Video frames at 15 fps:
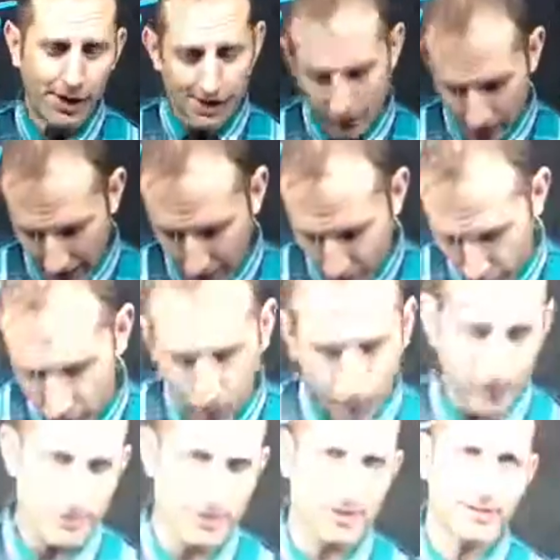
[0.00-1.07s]
So now if we
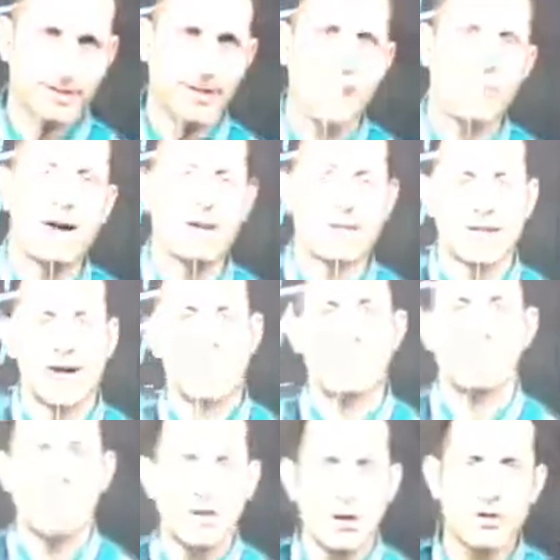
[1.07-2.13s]
put this into step by step,
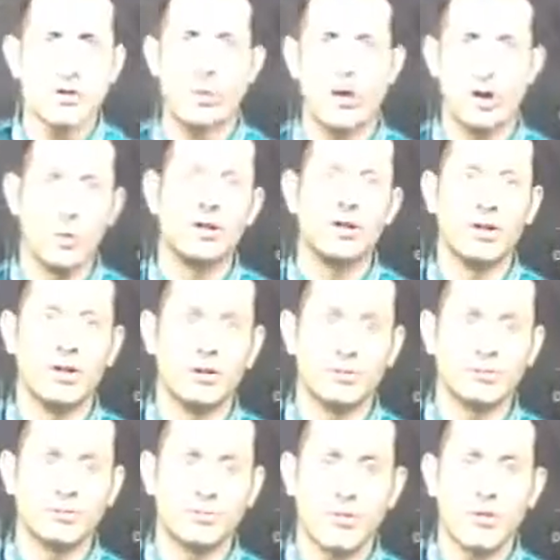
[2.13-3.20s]
here's what you would do.
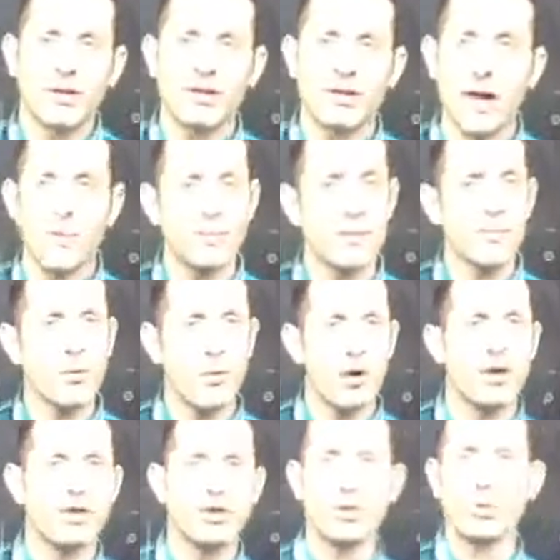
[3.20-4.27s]
Step number
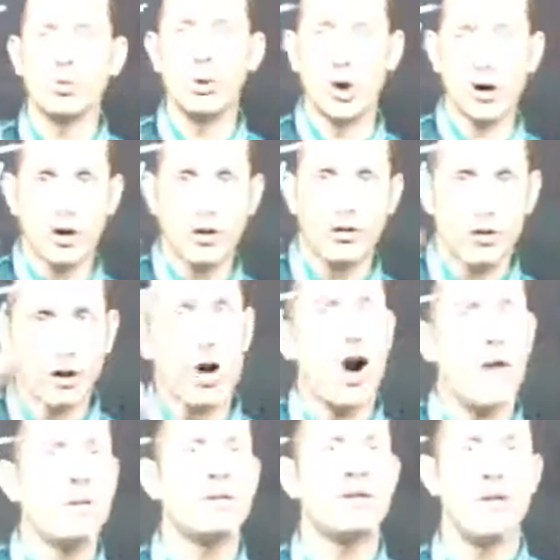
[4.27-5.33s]
1 is you look for
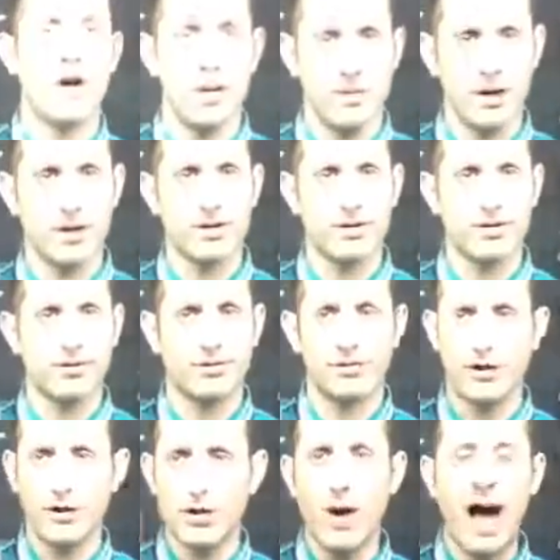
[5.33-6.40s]
common denominators.
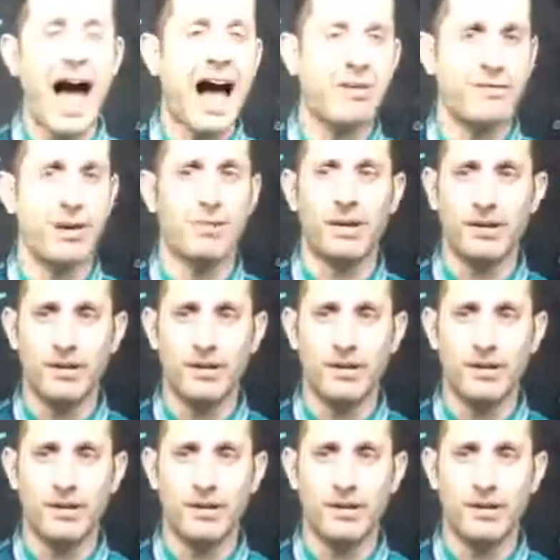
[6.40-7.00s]
Do you have them?